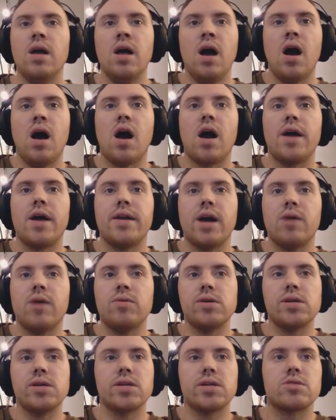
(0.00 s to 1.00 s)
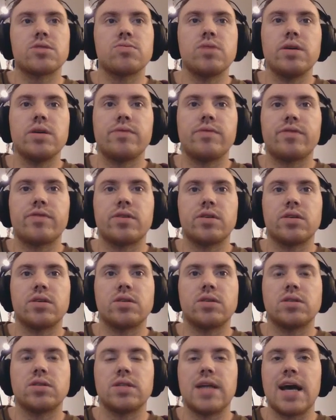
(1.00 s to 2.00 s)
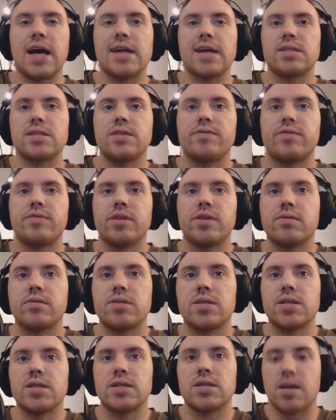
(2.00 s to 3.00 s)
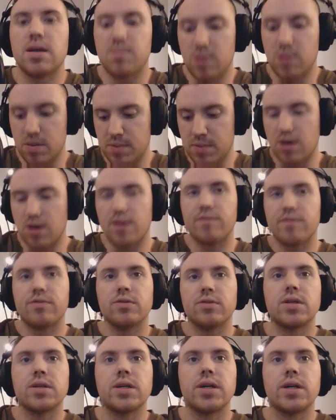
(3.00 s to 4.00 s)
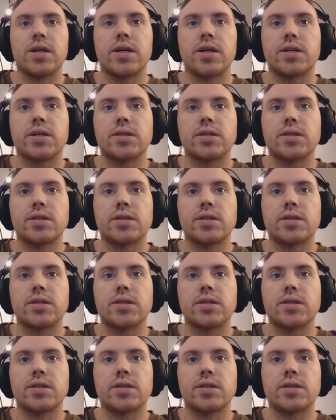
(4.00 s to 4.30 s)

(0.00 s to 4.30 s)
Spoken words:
All right, now we're gonna sweep for nasty frequencies that might be harmful to the ear.